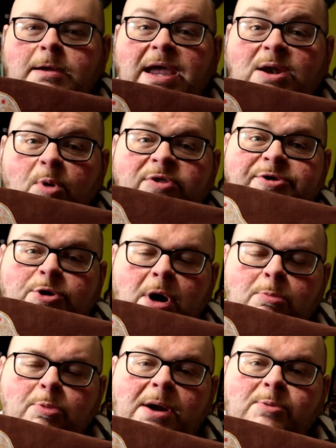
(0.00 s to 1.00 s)
And with the
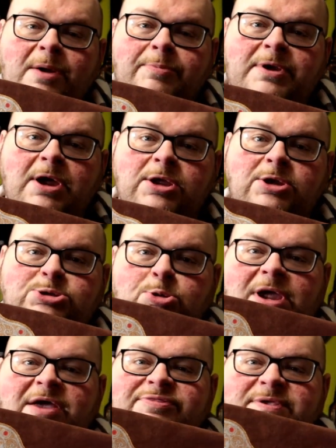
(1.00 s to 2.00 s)
Crumrine replica, you do
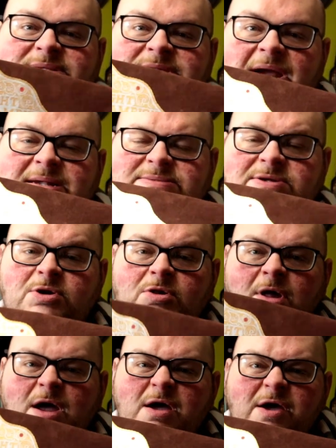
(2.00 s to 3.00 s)
get this nice
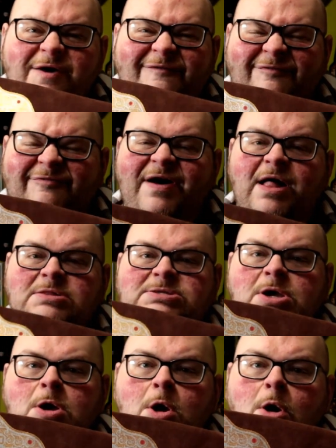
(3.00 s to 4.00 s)
little
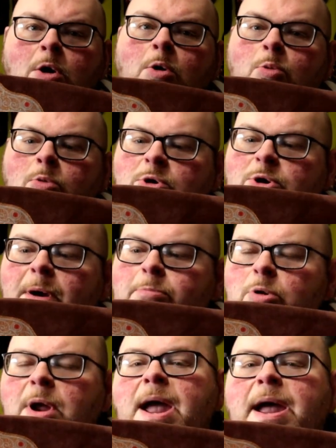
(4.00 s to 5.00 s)
felt
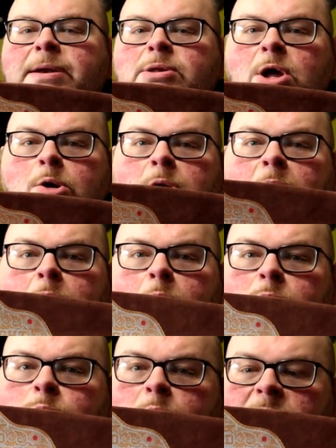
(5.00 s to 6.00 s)
Crumrine
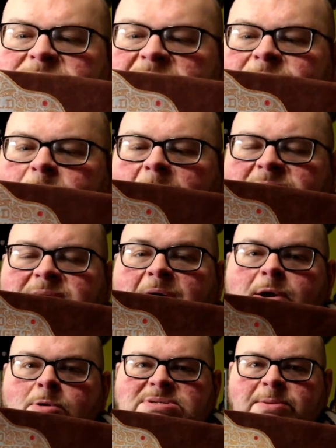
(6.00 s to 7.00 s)
logo World Heavyweight
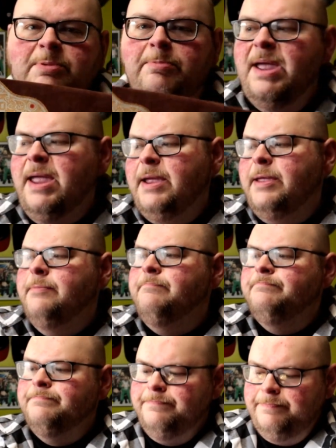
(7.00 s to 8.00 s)
title zipper bag.
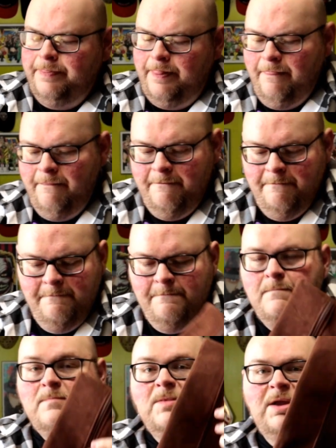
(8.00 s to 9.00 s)

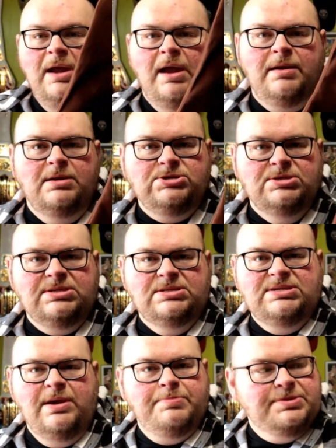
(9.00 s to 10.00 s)
And it just
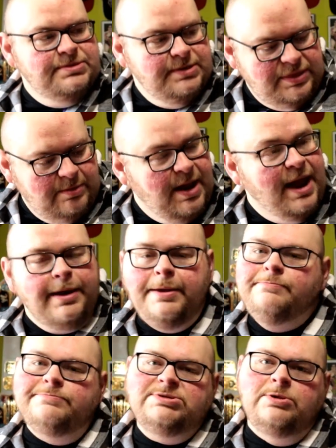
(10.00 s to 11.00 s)
zips in the back.
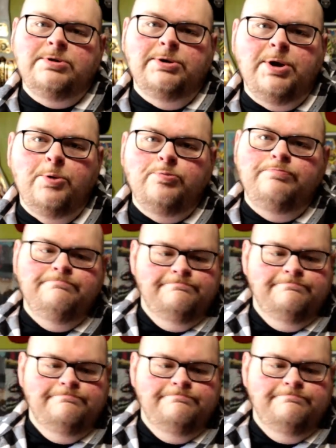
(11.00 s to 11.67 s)
So there you go.